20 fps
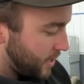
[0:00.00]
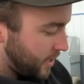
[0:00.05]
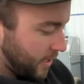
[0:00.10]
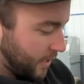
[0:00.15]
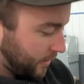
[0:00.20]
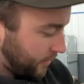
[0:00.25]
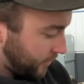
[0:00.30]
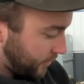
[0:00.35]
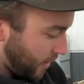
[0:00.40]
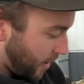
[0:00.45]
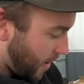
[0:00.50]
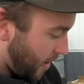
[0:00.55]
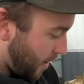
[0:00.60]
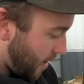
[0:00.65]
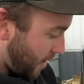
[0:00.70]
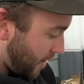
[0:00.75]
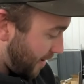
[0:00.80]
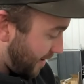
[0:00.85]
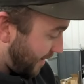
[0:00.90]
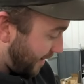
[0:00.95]
it's,
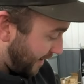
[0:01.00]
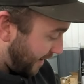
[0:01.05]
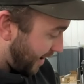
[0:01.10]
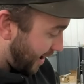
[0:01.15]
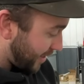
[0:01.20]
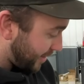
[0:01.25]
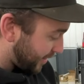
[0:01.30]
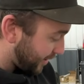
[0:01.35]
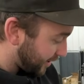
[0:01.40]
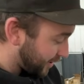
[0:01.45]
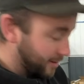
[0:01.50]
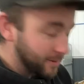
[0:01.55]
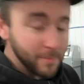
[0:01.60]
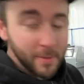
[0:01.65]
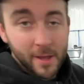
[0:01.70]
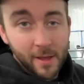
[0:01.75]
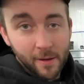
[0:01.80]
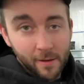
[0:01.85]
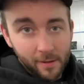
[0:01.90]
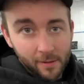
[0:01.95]
I think, going to
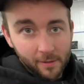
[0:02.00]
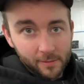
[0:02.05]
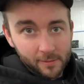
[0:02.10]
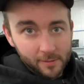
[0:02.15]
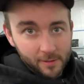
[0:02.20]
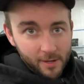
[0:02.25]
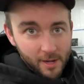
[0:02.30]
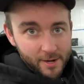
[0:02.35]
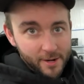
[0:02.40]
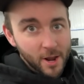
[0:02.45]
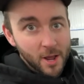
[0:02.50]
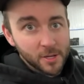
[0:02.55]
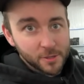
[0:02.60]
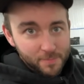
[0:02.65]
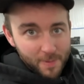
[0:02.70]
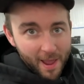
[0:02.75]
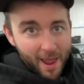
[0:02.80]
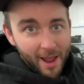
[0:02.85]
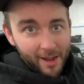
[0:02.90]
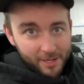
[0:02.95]
be a nice
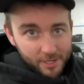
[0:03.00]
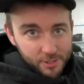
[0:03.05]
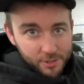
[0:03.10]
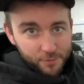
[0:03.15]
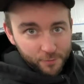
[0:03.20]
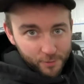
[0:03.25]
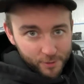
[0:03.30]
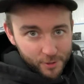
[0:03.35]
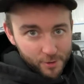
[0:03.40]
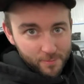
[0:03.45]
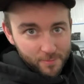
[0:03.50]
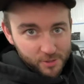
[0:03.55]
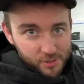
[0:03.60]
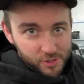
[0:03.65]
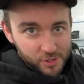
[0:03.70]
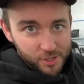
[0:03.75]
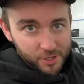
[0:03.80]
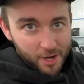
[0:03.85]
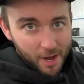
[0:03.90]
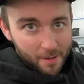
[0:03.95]
package for your
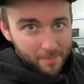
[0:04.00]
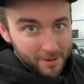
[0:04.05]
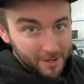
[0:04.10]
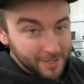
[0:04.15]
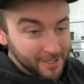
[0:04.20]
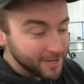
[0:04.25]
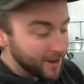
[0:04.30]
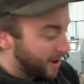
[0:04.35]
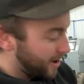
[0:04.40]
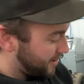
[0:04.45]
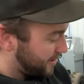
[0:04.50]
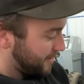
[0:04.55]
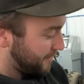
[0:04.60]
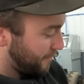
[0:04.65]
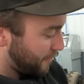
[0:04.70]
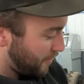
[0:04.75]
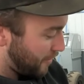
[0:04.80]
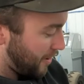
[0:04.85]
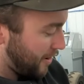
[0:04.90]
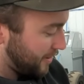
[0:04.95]
machine. I'm excited
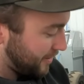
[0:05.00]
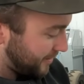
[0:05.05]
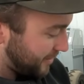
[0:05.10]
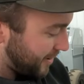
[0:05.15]
for it. So,